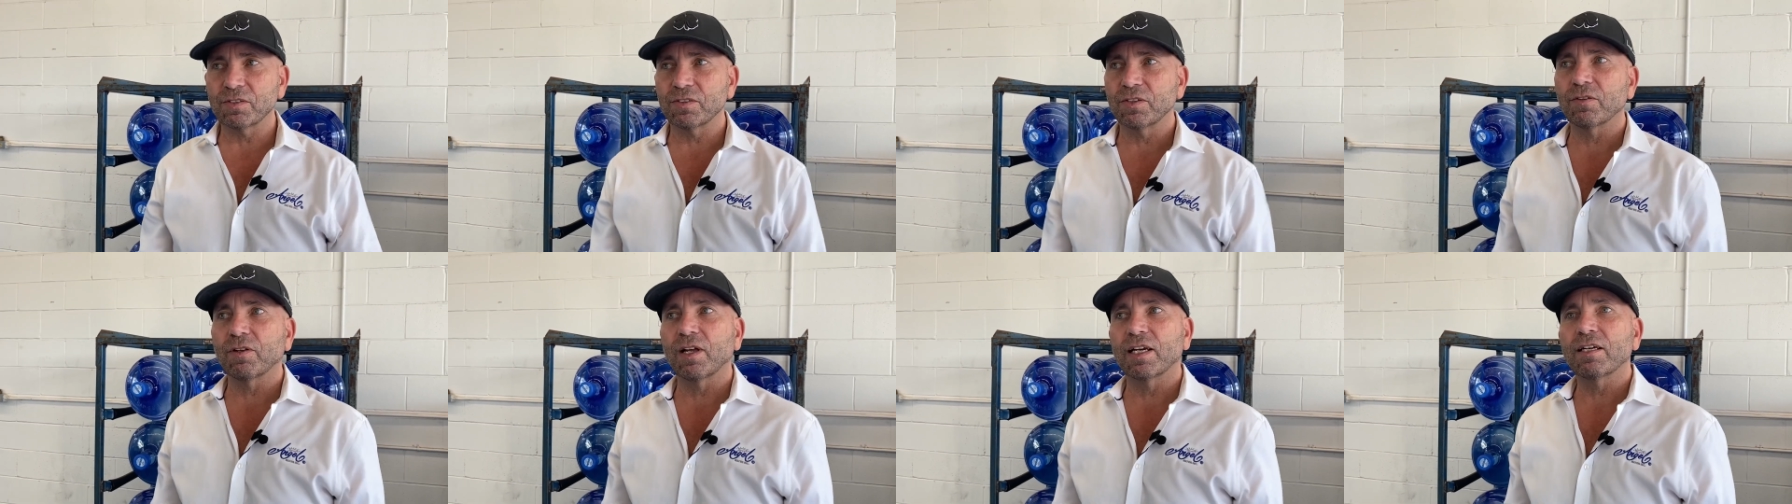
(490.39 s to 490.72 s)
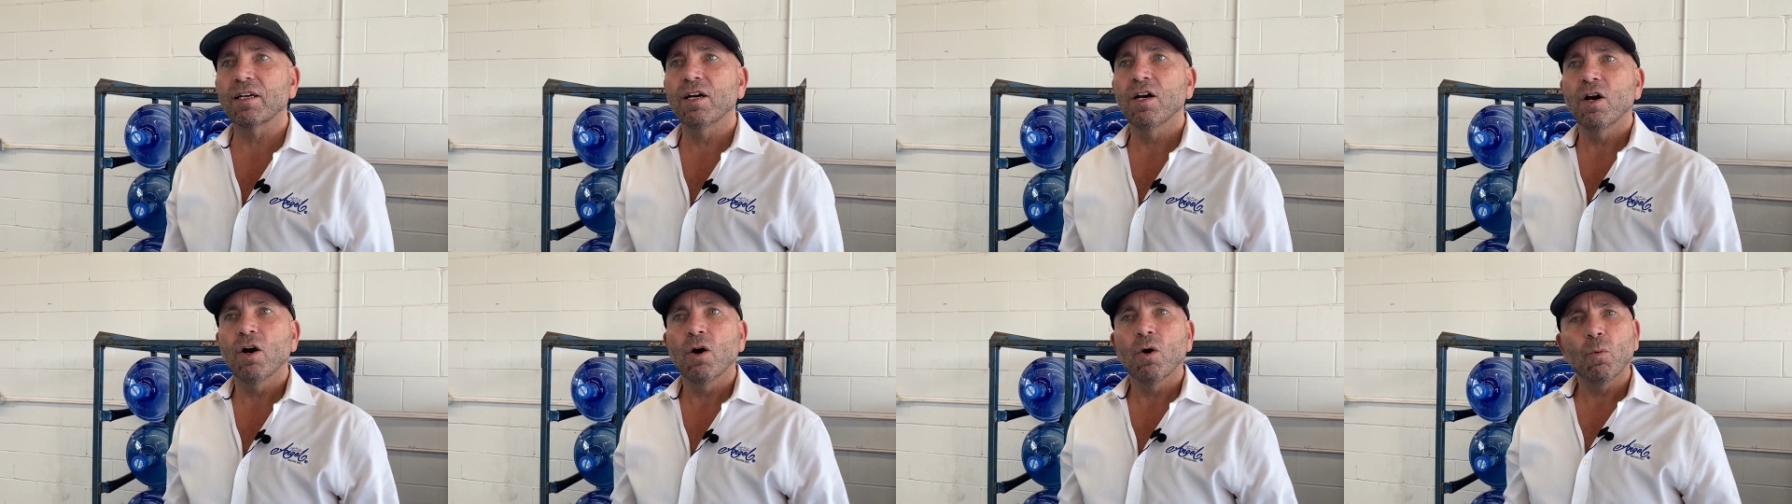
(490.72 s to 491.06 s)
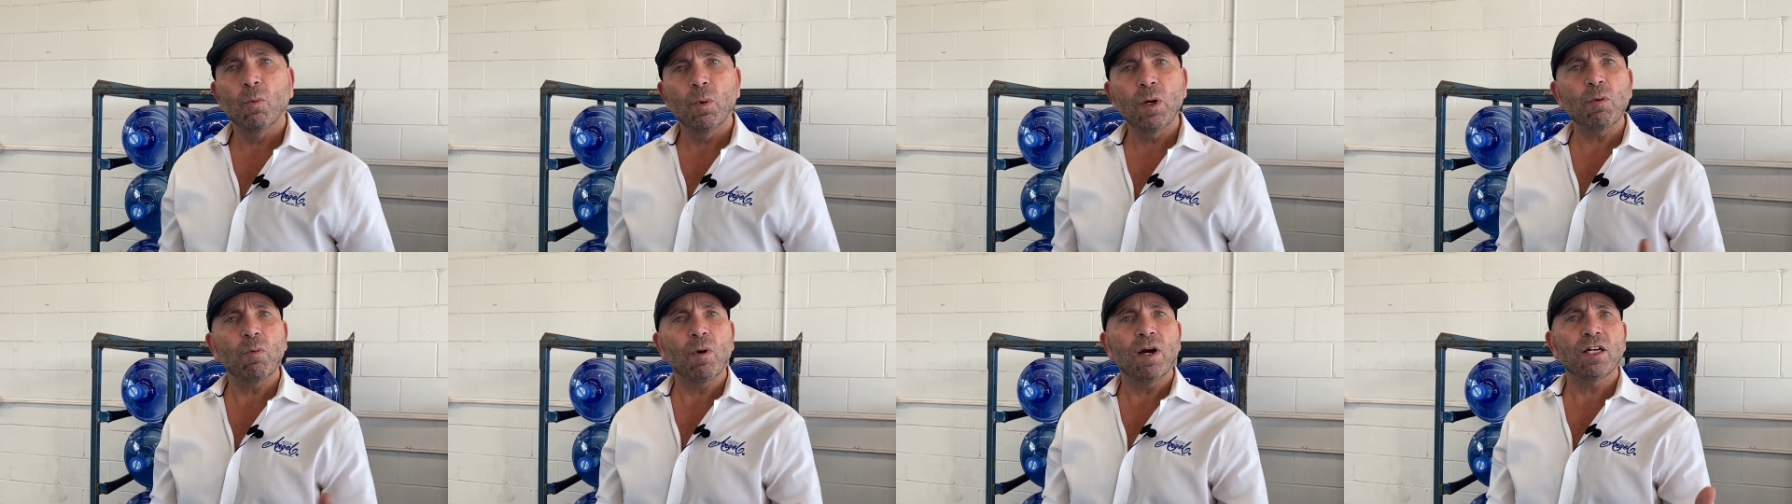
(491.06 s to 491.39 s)
They're like,
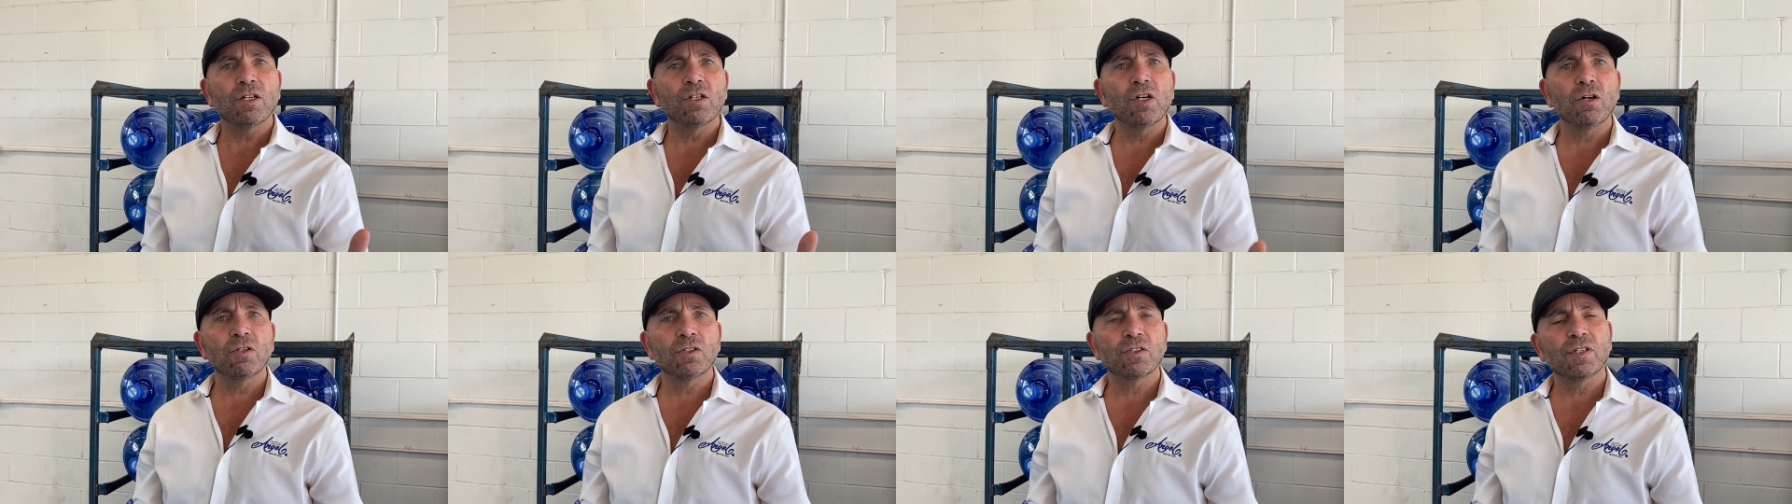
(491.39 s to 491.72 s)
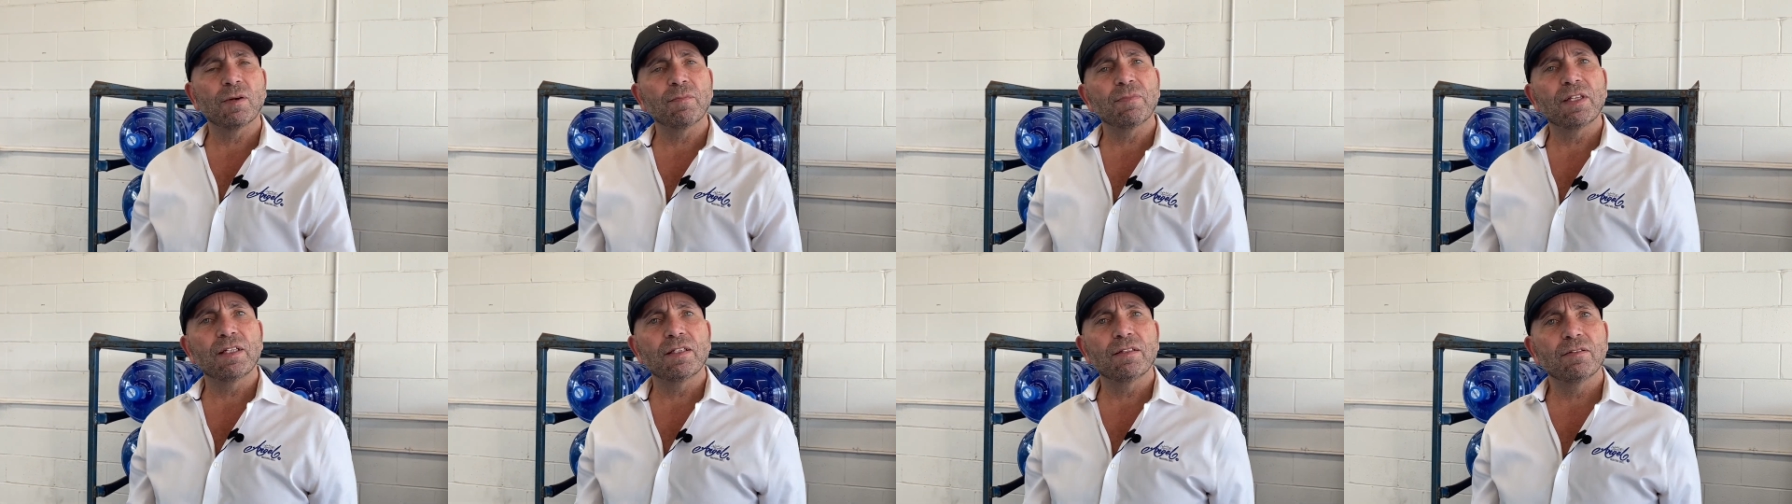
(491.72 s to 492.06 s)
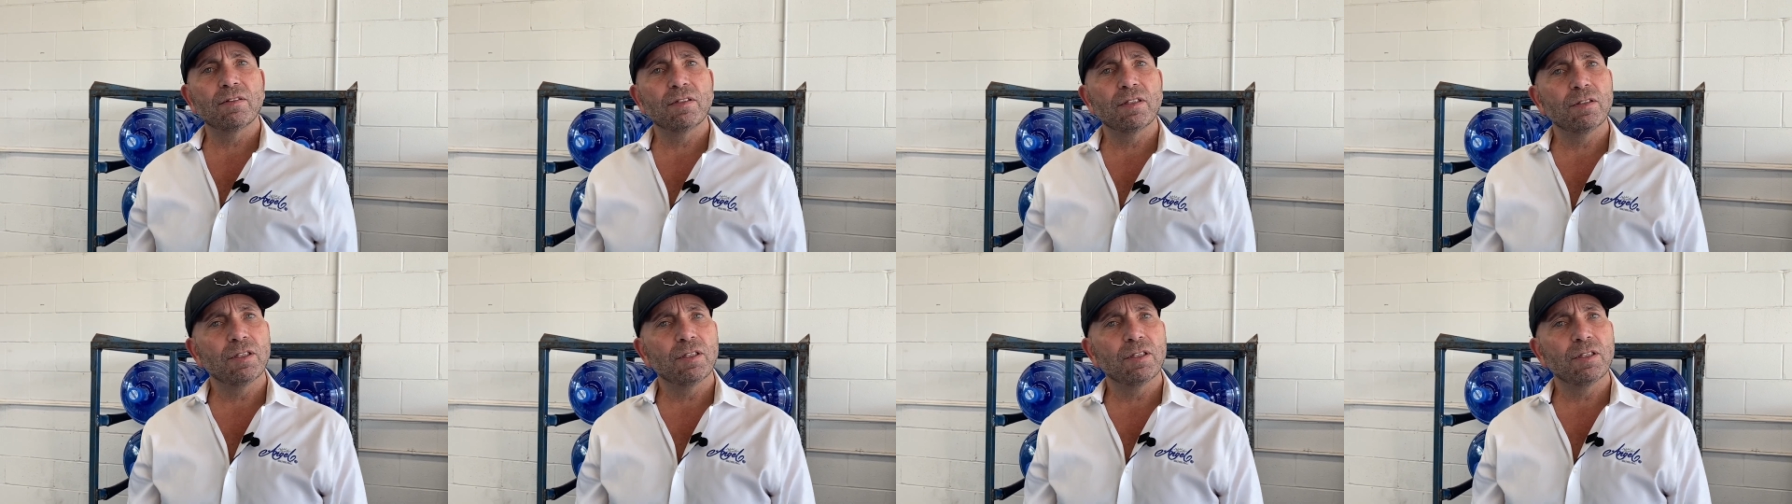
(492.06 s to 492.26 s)
we want to know something,